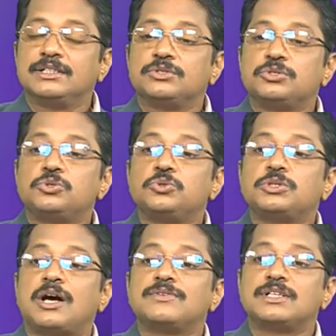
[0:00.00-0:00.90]

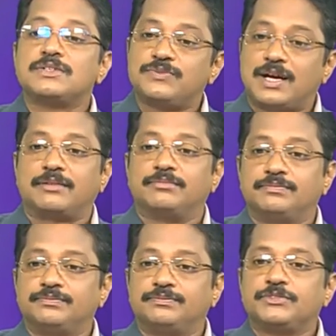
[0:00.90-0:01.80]
2001.
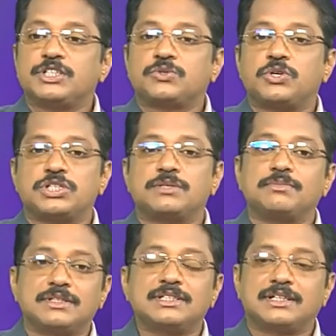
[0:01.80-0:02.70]
This question
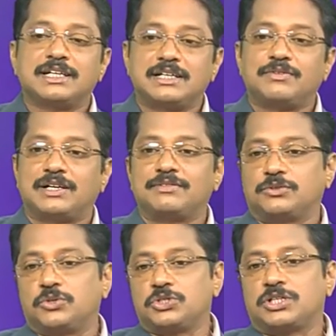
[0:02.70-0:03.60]
generally one of the
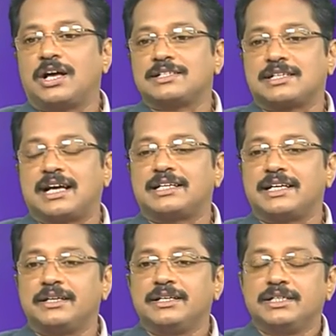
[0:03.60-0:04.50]
question asked
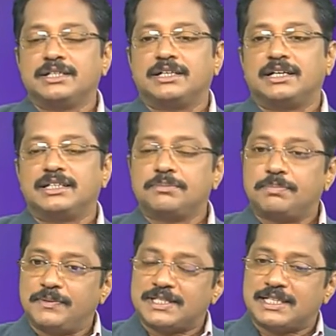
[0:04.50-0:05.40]
already in the
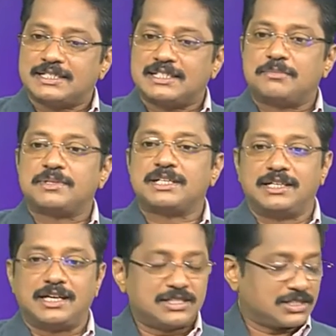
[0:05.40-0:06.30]
previous examination they
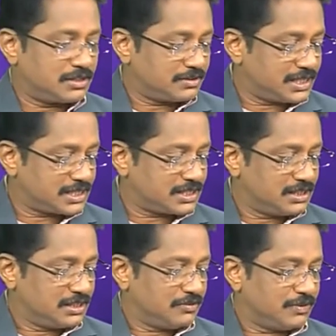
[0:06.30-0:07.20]
asked. Just
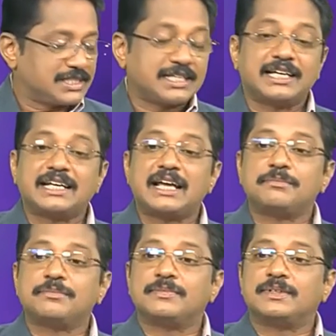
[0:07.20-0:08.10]
once
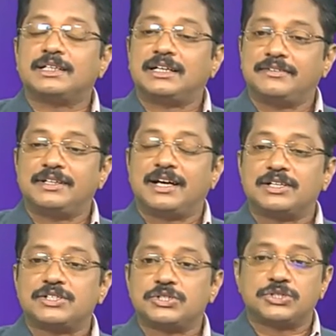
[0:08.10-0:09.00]
again I will
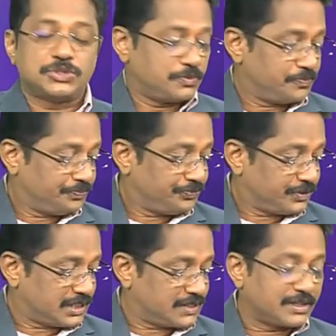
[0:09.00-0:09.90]
ask you to
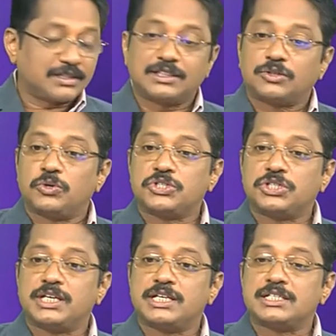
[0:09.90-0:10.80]
this one. The question
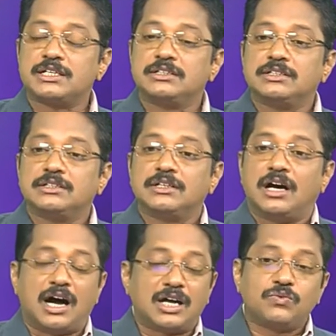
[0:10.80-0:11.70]
is,
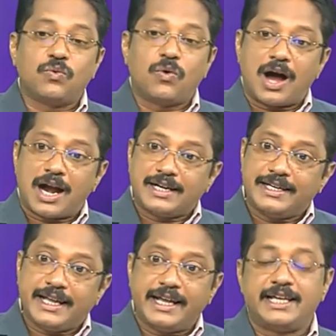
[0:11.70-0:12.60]
on what
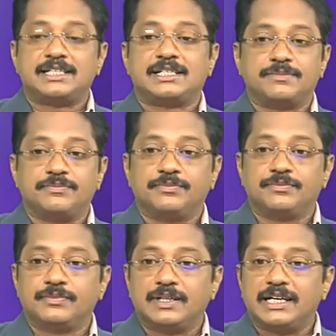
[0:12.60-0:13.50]
days
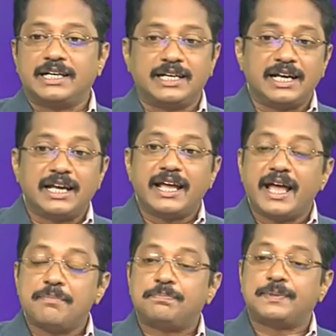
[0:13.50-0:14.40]
in
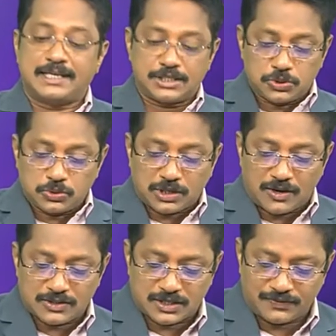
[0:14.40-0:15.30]
April
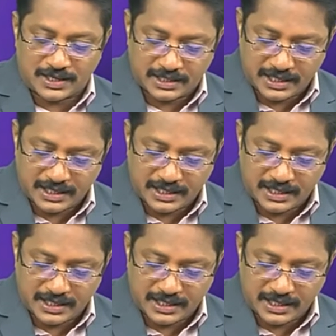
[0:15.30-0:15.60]
2001, in